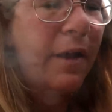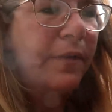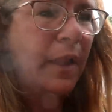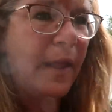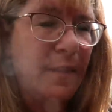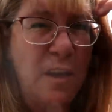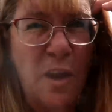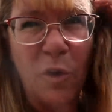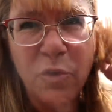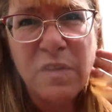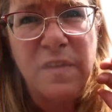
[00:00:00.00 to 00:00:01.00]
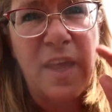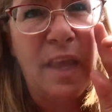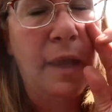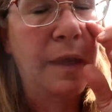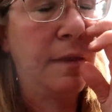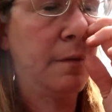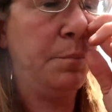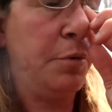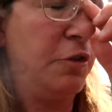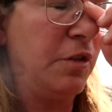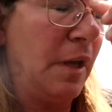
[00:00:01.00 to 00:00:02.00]
I feel like the nose thing is
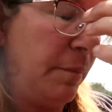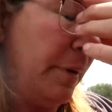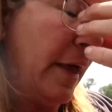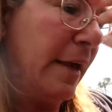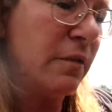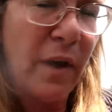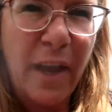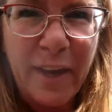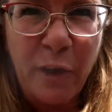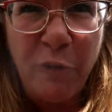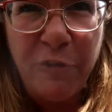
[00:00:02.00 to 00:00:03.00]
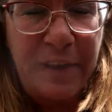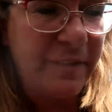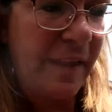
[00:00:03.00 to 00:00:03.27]
pushed out of place, so I gotta go fix